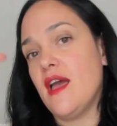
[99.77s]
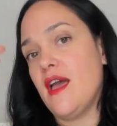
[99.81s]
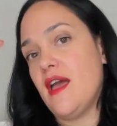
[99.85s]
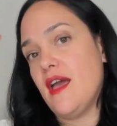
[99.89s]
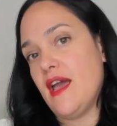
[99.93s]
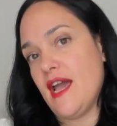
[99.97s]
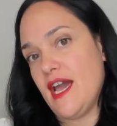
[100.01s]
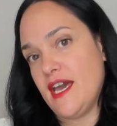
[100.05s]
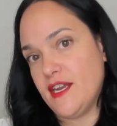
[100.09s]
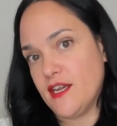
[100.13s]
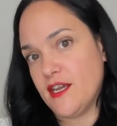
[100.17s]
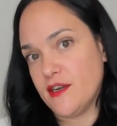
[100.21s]

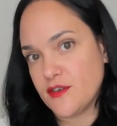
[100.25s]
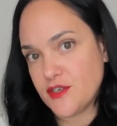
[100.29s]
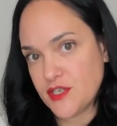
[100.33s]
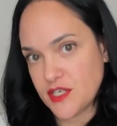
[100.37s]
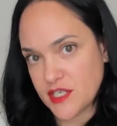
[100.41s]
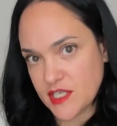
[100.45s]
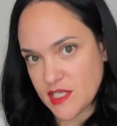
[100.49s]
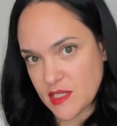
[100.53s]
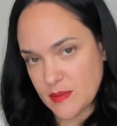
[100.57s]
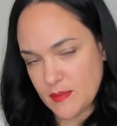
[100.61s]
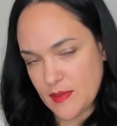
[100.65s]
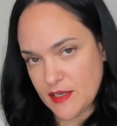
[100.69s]
and energy
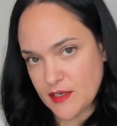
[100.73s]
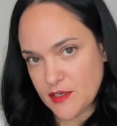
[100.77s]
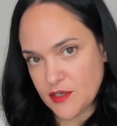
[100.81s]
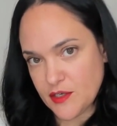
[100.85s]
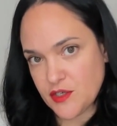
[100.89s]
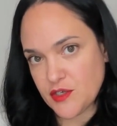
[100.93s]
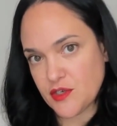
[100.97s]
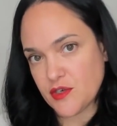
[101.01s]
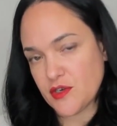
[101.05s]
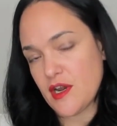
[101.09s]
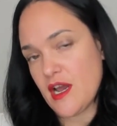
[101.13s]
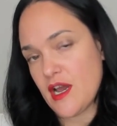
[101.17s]

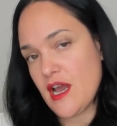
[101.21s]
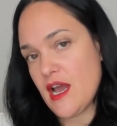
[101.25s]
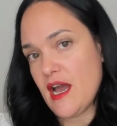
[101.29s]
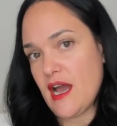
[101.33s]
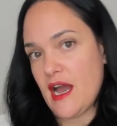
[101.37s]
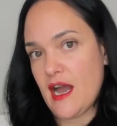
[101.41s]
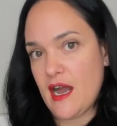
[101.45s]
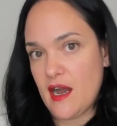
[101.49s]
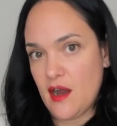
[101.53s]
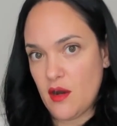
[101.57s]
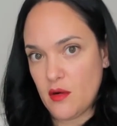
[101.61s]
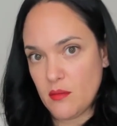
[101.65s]
expenditure,
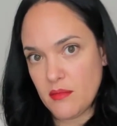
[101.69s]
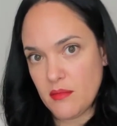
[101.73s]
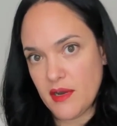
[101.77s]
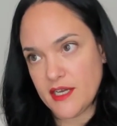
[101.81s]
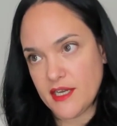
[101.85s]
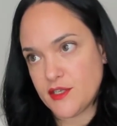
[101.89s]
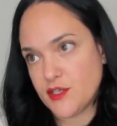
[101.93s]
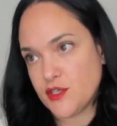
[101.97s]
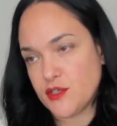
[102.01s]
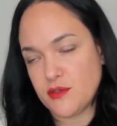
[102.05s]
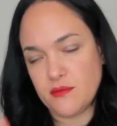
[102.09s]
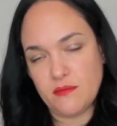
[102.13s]
how
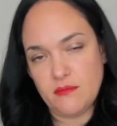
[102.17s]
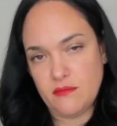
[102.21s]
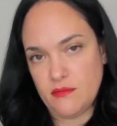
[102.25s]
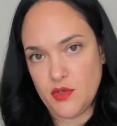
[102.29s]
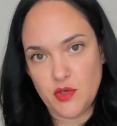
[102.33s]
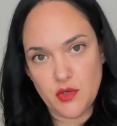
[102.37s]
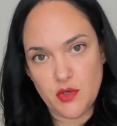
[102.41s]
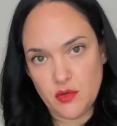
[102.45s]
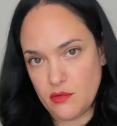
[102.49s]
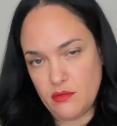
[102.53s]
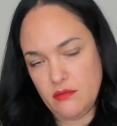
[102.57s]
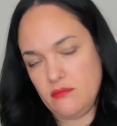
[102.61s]
much
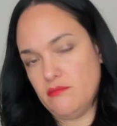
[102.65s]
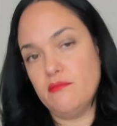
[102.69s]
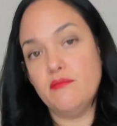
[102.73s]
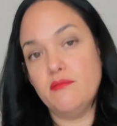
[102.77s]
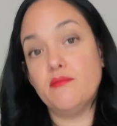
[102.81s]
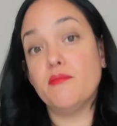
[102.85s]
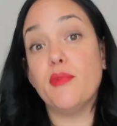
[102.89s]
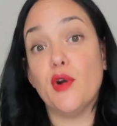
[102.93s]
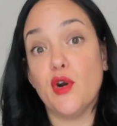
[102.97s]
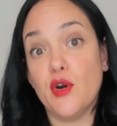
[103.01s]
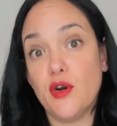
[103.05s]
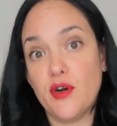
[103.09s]
you
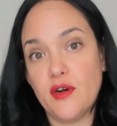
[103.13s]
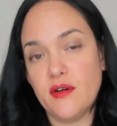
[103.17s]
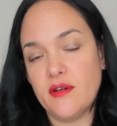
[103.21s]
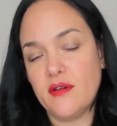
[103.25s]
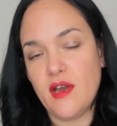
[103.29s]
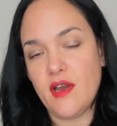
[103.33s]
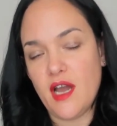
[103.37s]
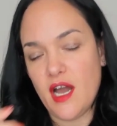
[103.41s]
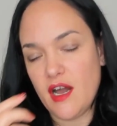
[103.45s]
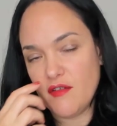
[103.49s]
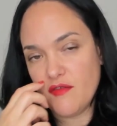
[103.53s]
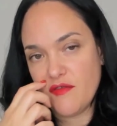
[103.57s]
burn
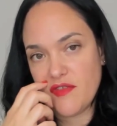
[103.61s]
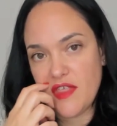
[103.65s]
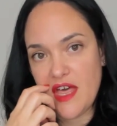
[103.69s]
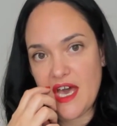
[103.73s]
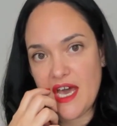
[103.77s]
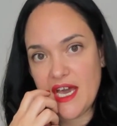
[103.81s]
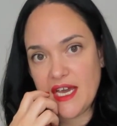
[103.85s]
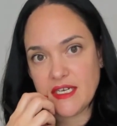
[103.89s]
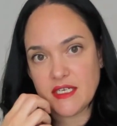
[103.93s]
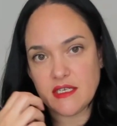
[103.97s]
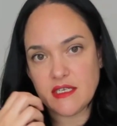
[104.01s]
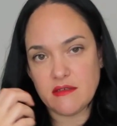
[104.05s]
of
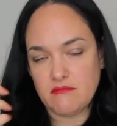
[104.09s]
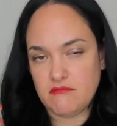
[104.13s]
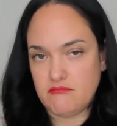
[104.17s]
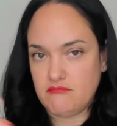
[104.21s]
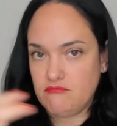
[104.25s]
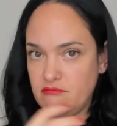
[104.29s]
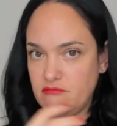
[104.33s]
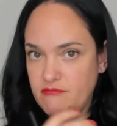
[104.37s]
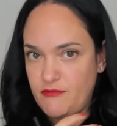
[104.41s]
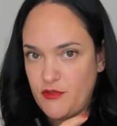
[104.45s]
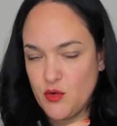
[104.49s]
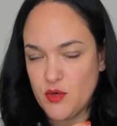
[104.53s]
that
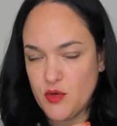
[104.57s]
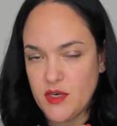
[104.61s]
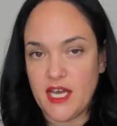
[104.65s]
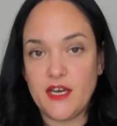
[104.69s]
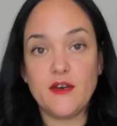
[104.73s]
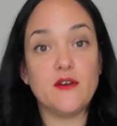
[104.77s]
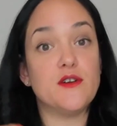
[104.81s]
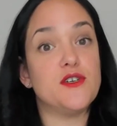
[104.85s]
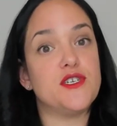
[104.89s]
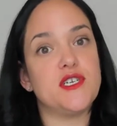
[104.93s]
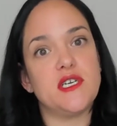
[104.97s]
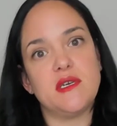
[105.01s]
food
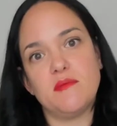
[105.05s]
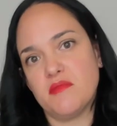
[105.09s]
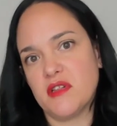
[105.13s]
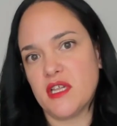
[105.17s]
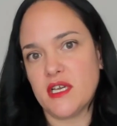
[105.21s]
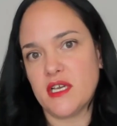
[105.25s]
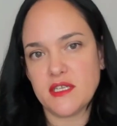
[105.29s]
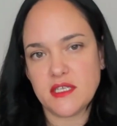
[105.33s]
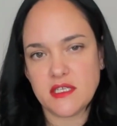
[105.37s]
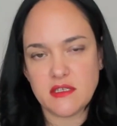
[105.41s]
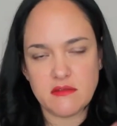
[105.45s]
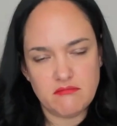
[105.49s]
energy
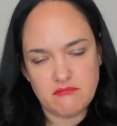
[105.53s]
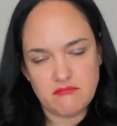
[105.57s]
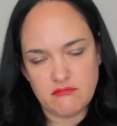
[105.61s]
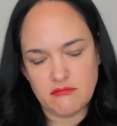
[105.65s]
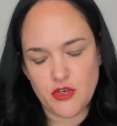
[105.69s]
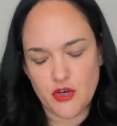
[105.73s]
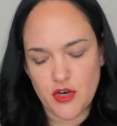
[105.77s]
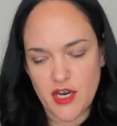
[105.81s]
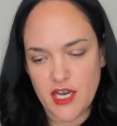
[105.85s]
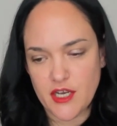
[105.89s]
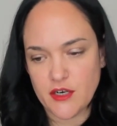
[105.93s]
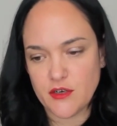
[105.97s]
plus
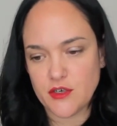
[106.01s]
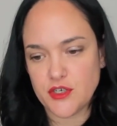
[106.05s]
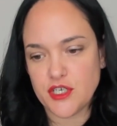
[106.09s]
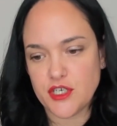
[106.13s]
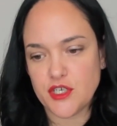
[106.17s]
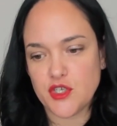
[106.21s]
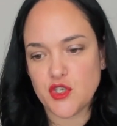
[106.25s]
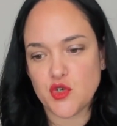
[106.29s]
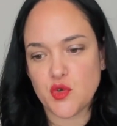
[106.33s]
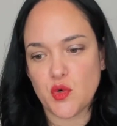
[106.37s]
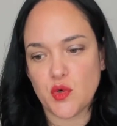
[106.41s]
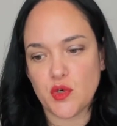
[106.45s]
your energy
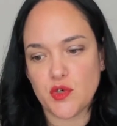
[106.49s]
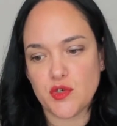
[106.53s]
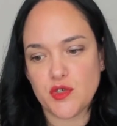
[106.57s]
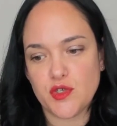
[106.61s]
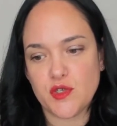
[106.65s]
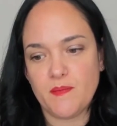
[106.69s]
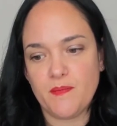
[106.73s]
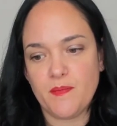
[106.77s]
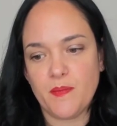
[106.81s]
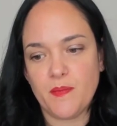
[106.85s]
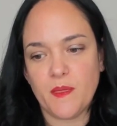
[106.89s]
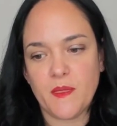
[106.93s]

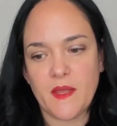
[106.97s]
stores.